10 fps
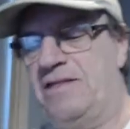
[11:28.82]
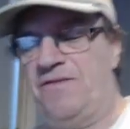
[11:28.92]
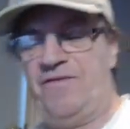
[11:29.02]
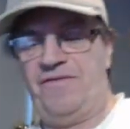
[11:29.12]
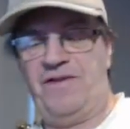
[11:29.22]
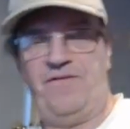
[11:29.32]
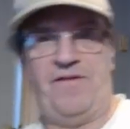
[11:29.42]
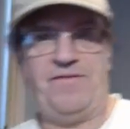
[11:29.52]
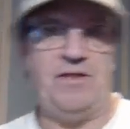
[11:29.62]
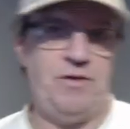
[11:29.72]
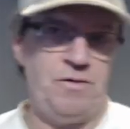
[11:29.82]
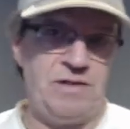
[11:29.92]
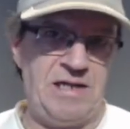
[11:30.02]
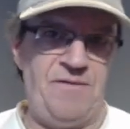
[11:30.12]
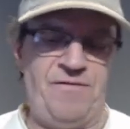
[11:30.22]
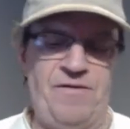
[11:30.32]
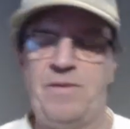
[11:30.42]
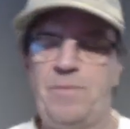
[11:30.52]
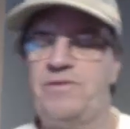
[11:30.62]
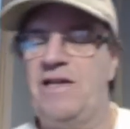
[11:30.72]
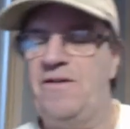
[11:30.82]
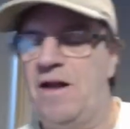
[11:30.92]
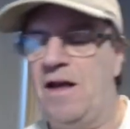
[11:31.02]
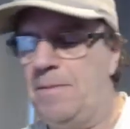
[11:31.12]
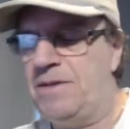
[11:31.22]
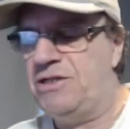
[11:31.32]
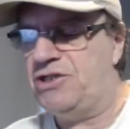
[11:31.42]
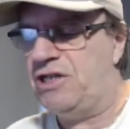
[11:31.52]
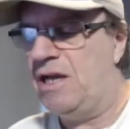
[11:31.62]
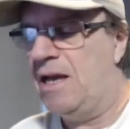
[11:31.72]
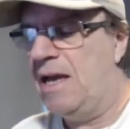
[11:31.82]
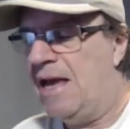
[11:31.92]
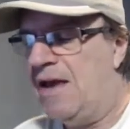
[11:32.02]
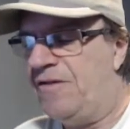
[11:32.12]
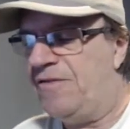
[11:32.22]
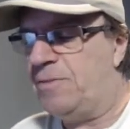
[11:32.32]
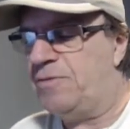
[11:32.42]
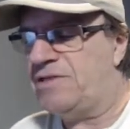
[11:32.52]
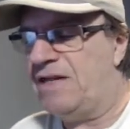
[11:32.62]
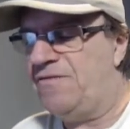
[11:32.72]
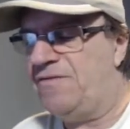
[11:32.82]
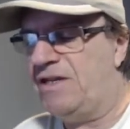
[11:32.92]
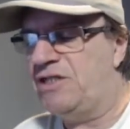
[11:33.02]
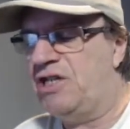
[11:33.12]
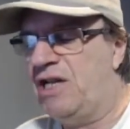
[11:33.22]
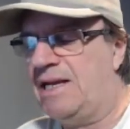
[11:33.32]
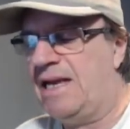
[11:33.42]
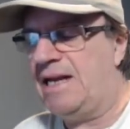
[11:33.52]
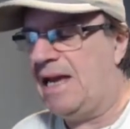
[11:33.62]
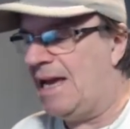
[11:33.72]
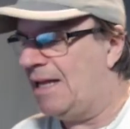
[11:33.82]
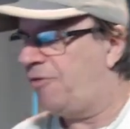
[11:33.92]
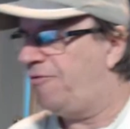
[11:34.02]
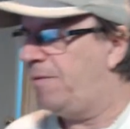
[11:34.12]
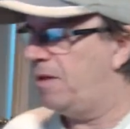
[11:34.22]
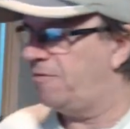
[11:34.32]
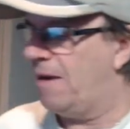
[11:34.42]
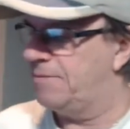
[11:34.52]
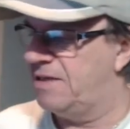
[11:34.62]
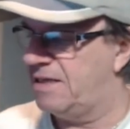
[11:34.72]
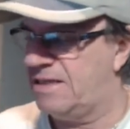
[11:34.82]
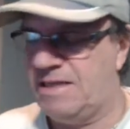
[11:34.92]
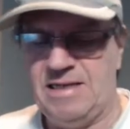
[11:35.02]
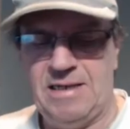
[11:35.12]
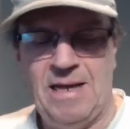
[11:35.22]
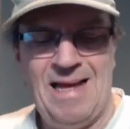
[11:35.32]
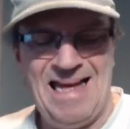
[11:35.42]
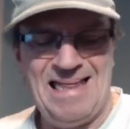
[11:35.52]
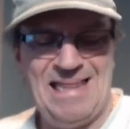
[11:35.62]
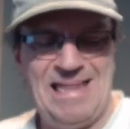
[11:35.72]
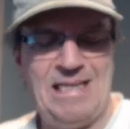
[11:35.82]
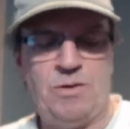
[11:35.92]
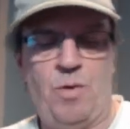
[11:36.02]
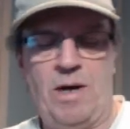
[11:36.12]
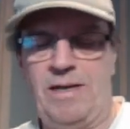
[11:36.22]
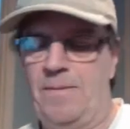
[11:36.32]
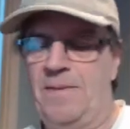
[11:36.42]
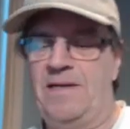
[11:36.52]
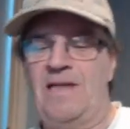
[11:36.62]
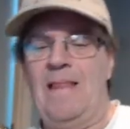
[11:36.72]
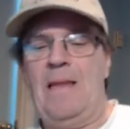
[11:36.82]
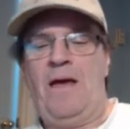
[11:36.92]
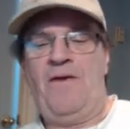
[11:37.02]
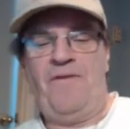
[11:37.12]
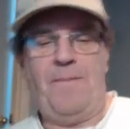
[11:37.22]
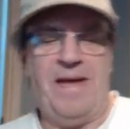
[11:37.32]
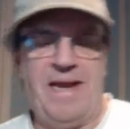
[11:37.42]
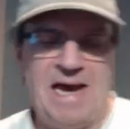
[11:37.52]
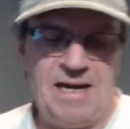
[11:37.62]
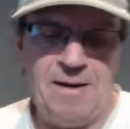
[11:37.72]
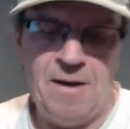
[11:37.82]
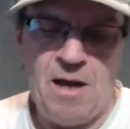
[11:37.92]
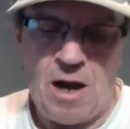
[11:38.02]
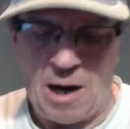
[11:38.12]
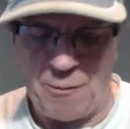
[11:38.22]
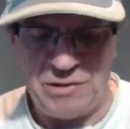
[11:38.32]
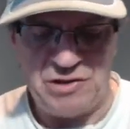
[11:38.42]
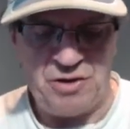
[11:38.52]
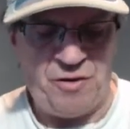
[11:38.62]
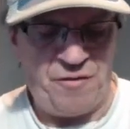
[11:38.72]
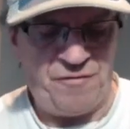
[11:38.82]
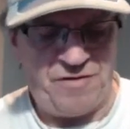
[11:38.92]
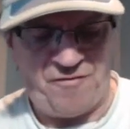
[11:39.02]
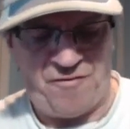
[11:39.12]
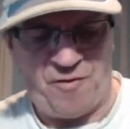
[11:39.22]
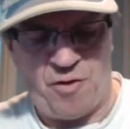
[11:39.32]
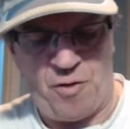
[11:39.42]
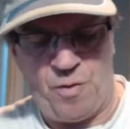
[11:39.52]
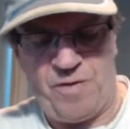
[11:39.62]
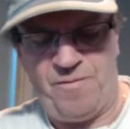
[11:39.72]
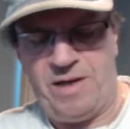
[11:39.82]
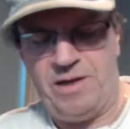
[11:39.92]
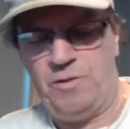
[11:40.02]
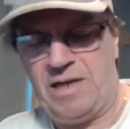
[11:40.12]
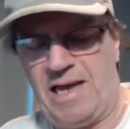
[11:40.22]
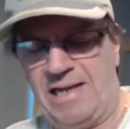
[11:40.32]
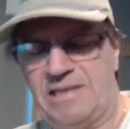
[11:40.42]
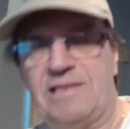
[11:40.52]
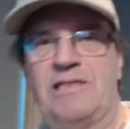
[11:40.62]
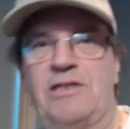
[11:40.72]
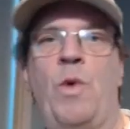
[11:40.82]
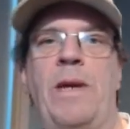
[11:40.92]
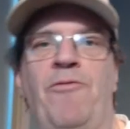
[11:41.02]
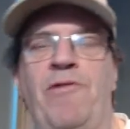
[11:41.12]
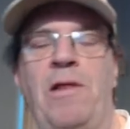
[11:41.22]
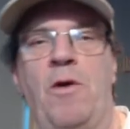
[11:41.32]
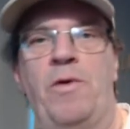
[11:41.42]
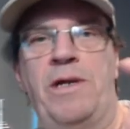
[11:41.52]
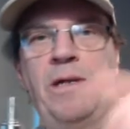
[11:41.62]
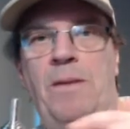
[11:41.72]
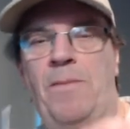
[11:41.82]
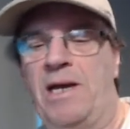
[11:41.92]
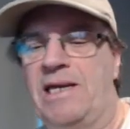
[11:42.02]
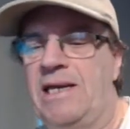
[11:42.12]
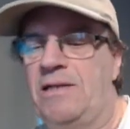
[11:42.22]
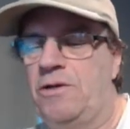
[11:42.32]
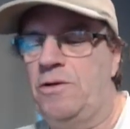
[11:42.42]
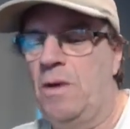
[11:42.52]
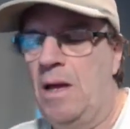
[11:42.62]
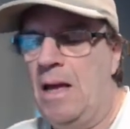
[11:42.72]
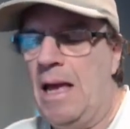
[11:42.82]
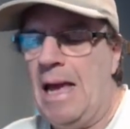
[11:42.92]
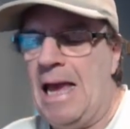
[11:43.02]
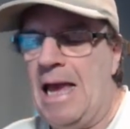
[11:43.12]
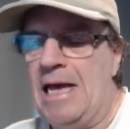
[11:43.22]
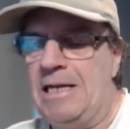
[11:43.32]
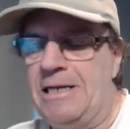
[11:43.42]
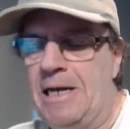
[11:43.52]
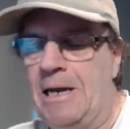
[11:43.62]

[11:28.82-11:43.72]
a 50-50 juice again, 50% PG, 50% VG, and again at 3 milligrams of nicotine. This one, because I love banana, I reserved for one of my new tanks, the Squate Reloaded by King 2. And